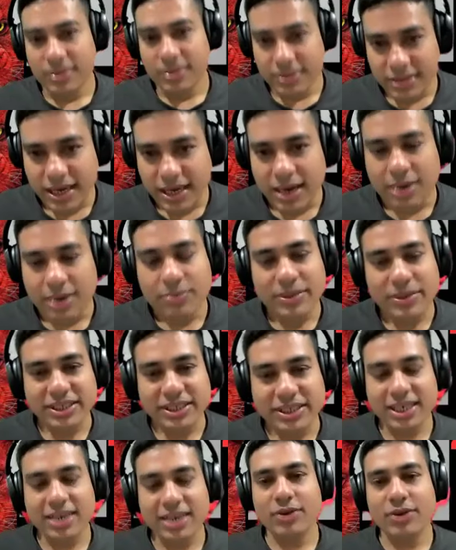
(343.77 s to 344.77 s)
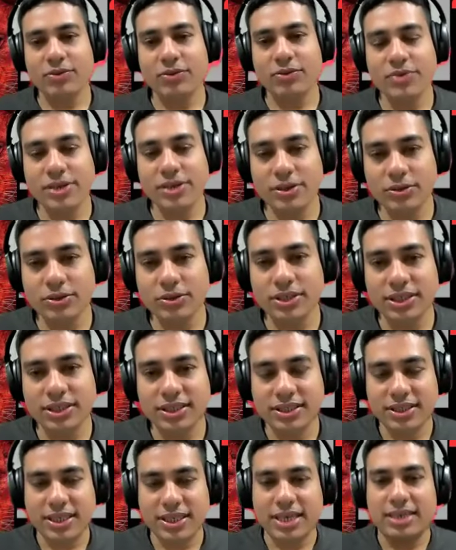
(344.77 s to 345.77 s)
Yeah, basically what we will do is
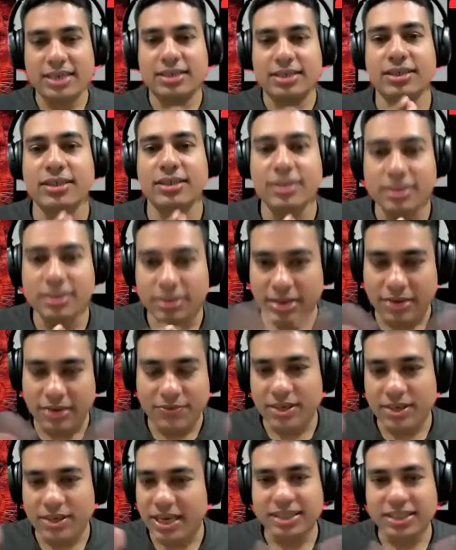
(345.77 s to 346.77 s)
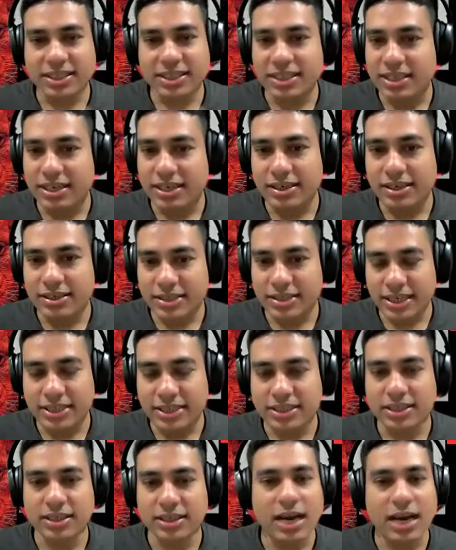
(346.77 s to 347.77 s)
that if we take a single
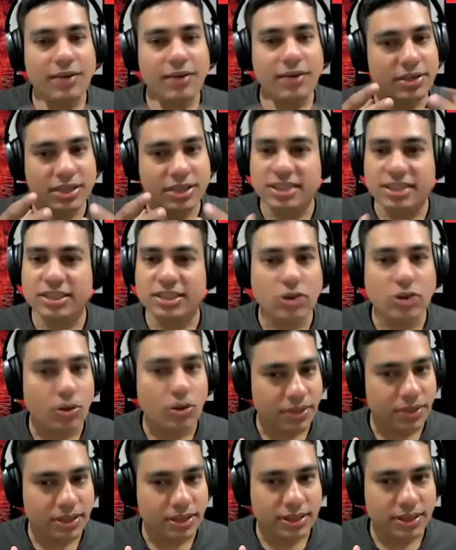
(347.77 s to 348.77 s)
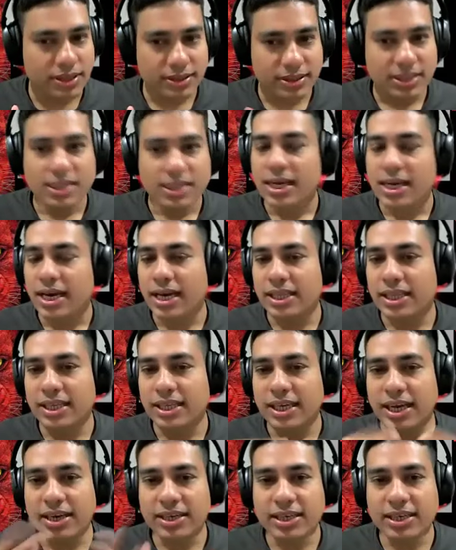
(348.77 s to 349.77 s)
session, I will teach a topic, and
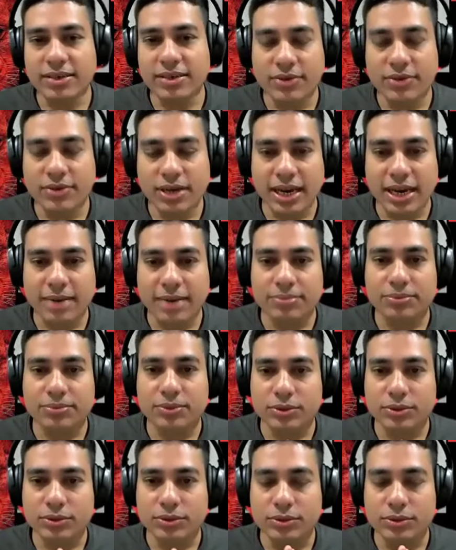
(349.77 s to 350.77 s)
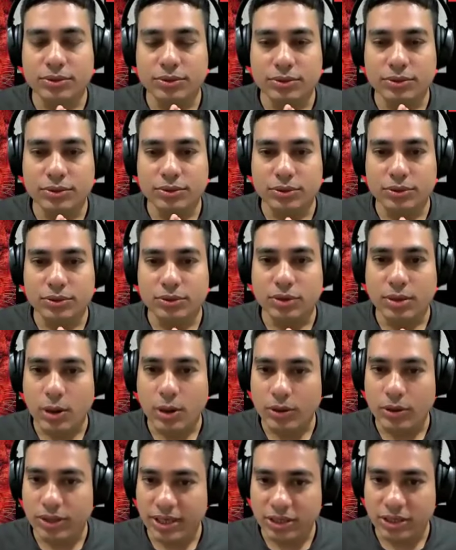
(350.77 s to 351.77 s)
then I'll give a lab to do
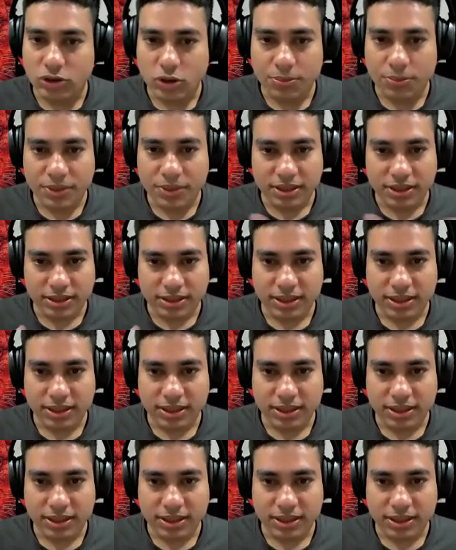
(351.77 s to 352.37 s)
about the topic